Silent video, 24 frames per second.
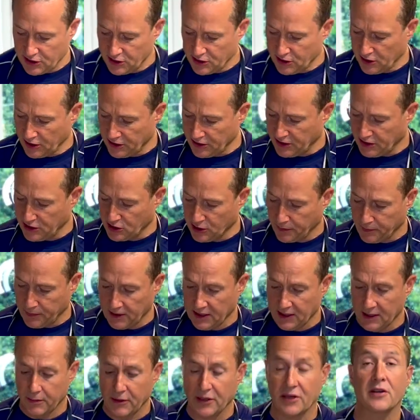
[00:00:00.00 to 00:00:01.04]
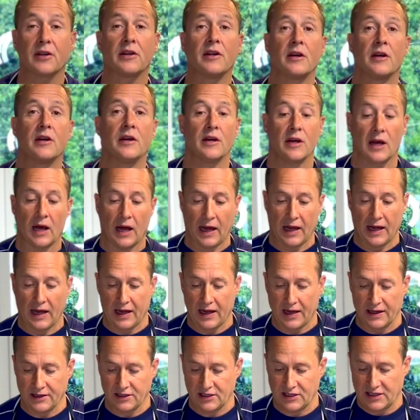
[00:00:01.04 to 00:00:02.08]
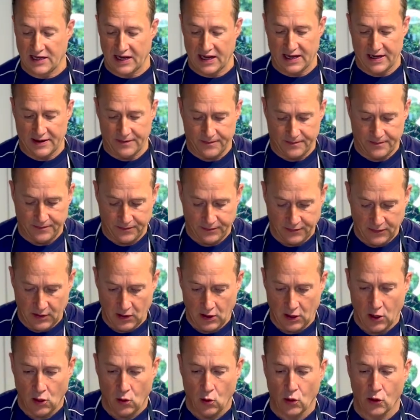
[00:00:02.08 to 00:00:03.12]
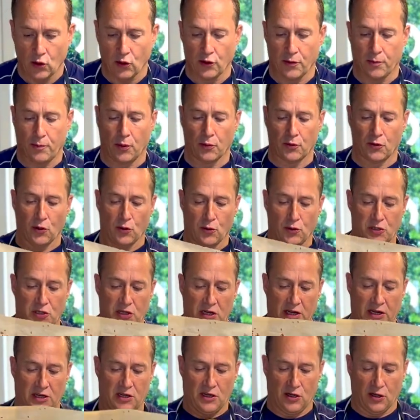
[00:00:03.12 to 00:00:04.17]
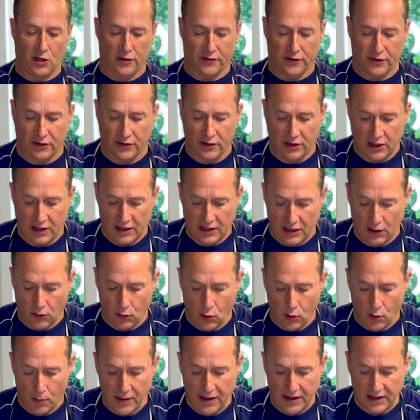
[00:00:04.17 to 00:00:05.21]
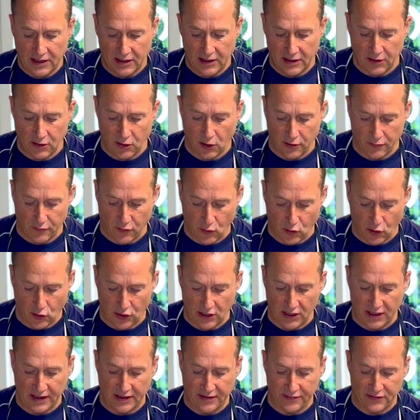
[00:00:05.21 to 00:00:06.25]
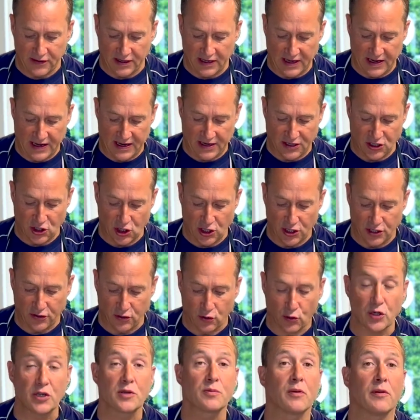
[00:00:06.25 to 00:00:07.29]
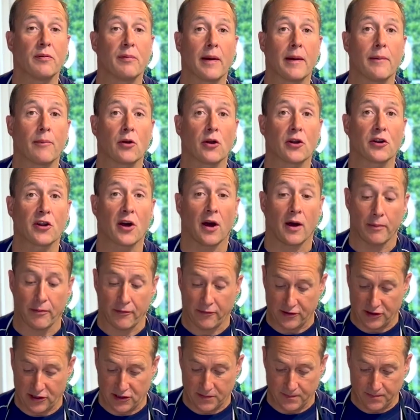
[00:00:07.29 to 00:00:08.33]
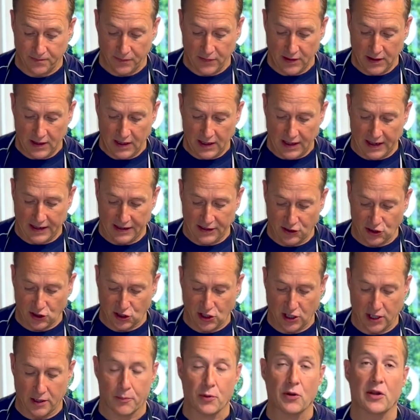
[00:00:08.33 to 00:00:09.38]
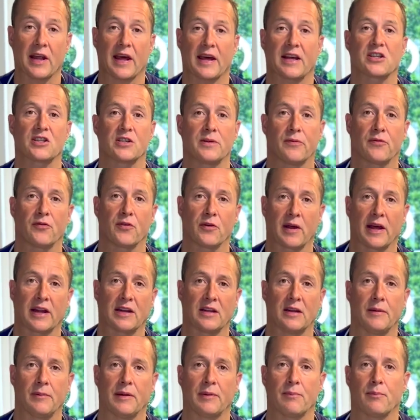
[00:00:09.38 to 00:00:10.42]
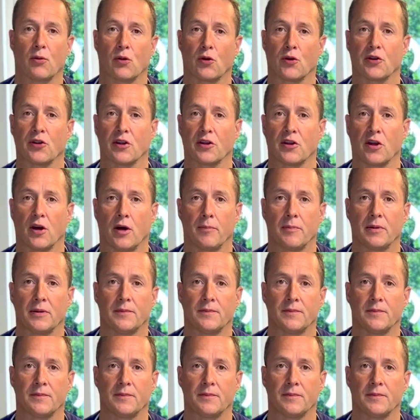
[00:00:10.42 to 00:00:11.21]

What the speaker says: tie these up a little bit, and then we're going to put those into the oven. Now when we're baking in the oven, we're going to leave the sheet of greaseproof paper on top of it, and it just kind of protects them from getting a bit burnt on top.